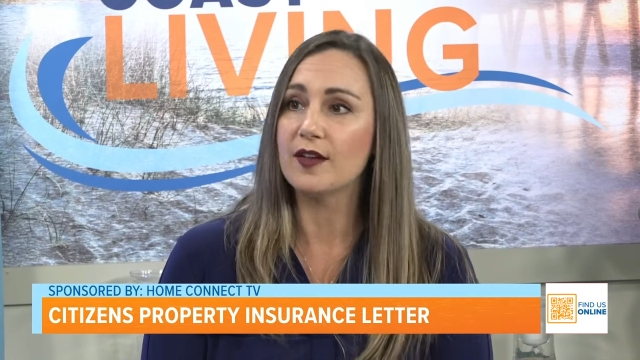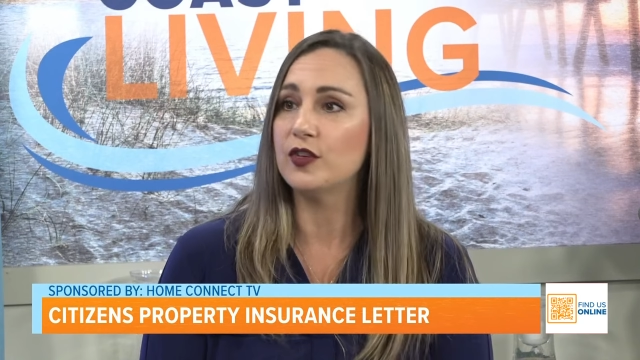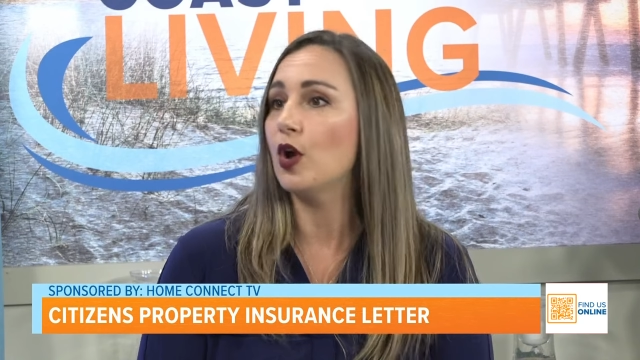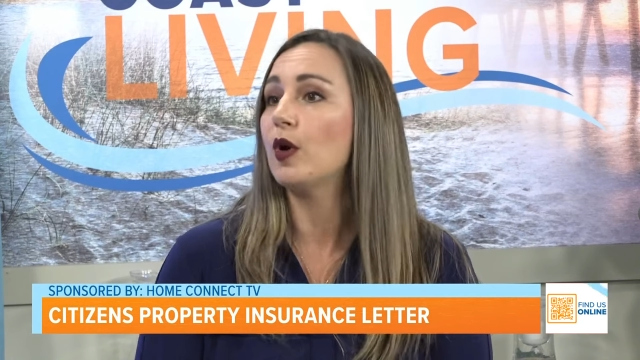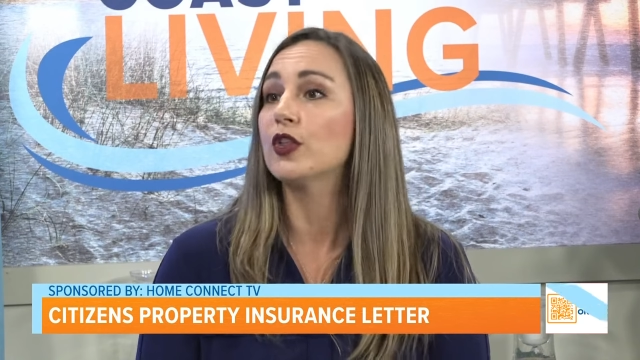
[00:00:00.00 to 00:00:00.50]

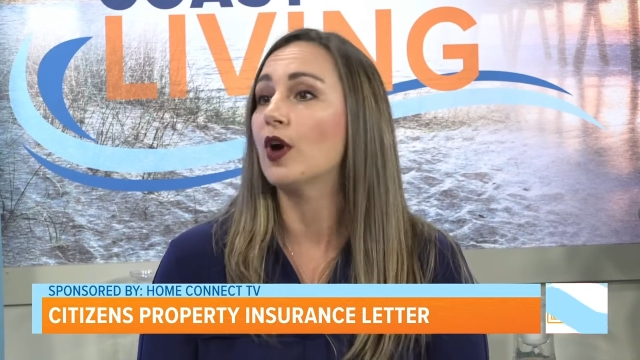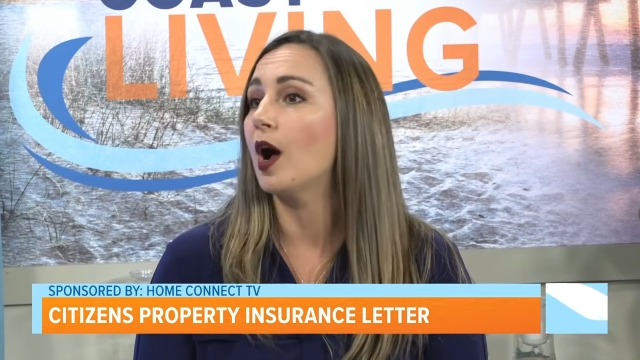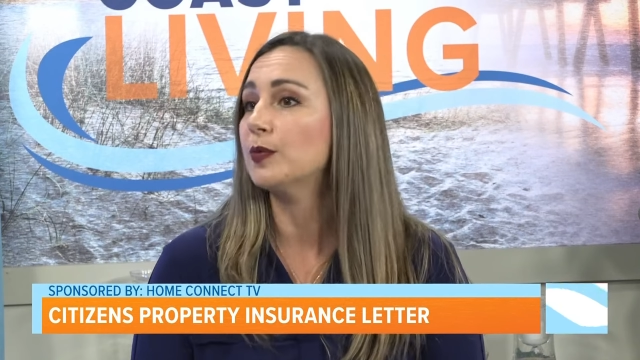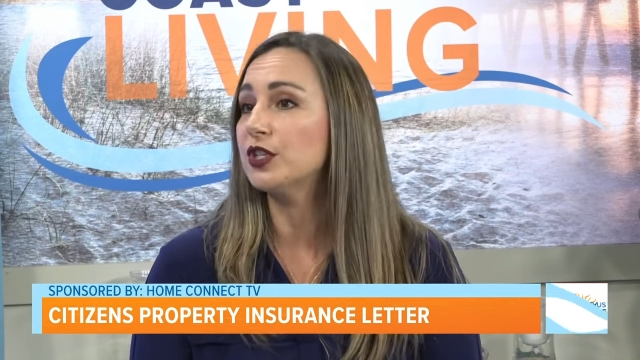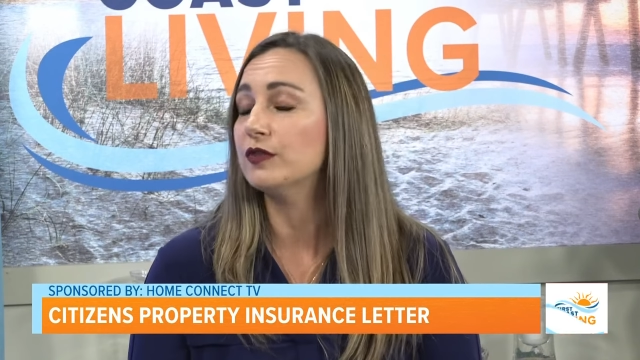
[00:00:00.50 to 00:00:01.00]
have no
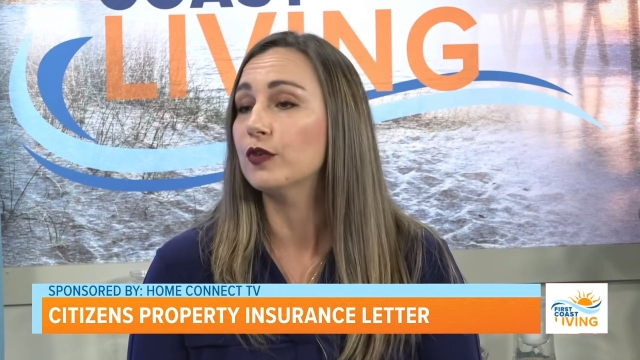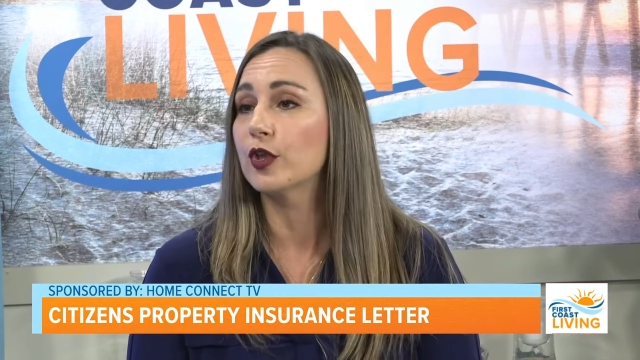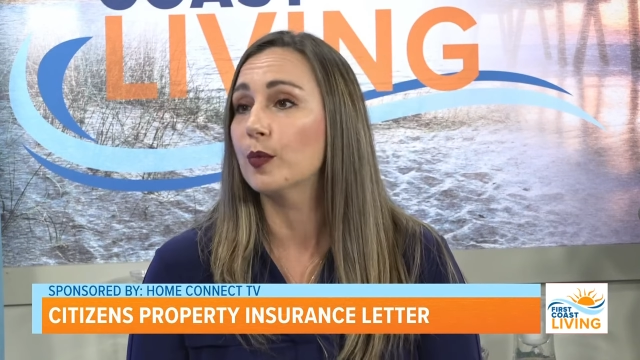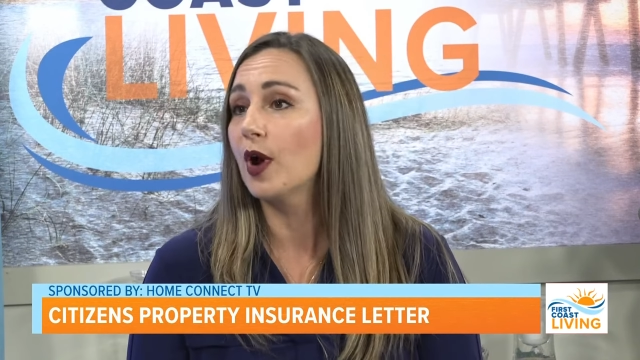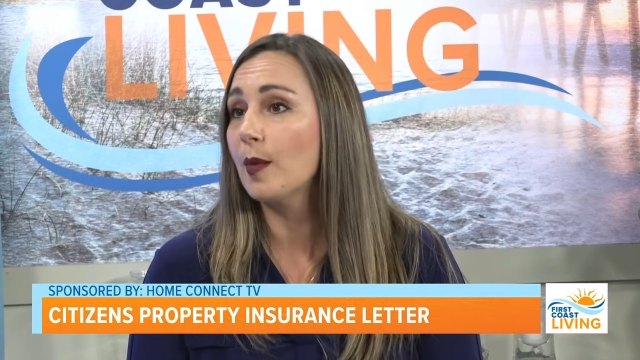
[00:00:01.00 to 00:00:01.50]
other option for
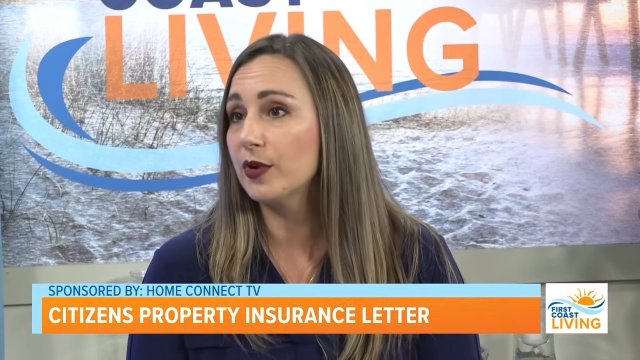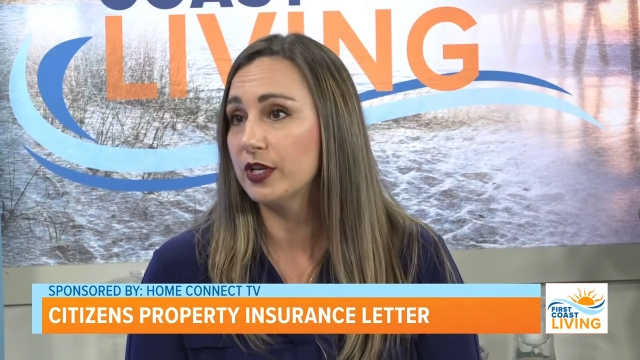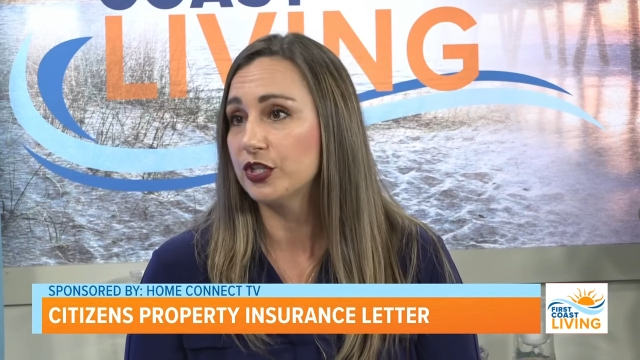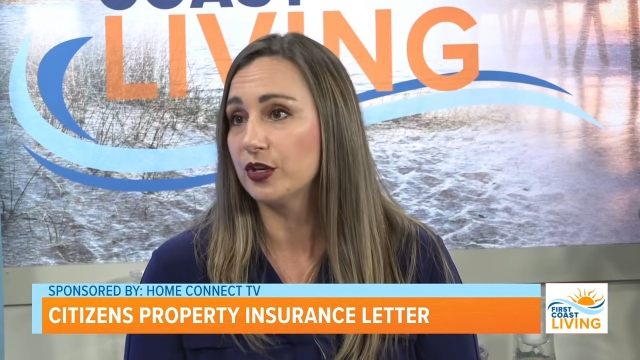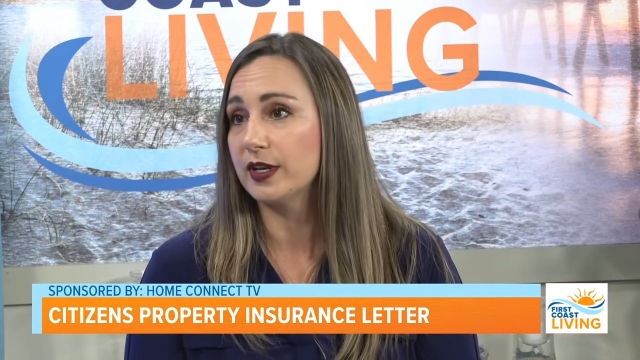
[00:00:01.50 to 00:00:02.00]
okay. their
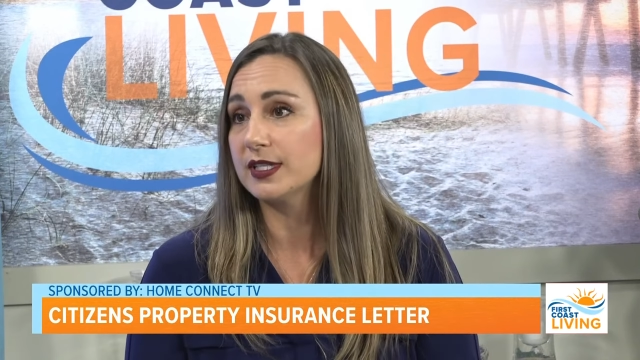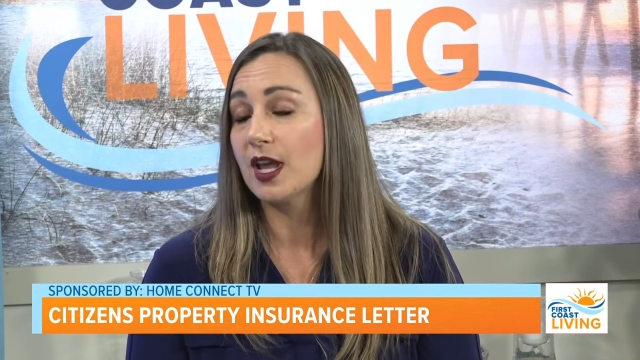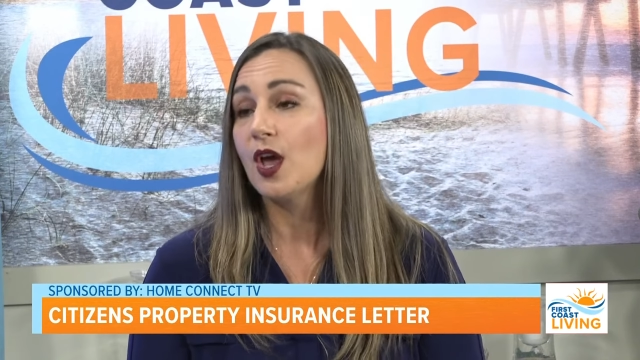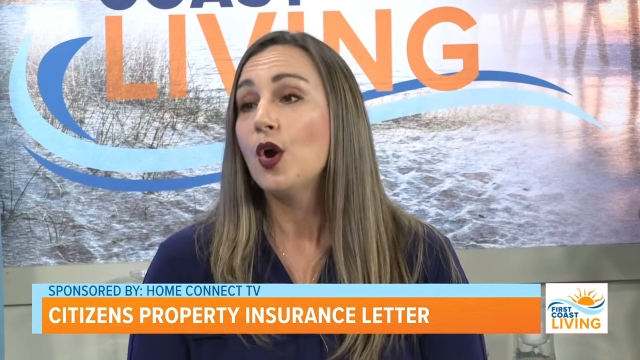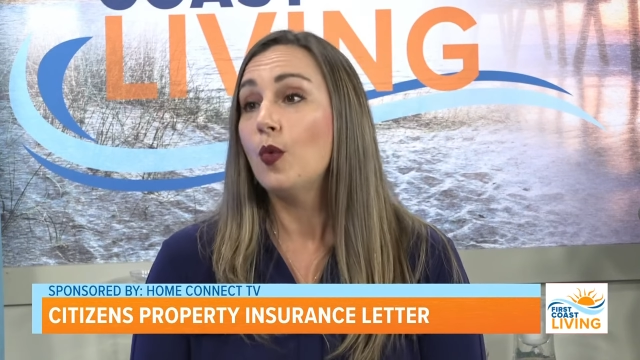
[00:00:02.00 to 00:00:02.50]
property insurance.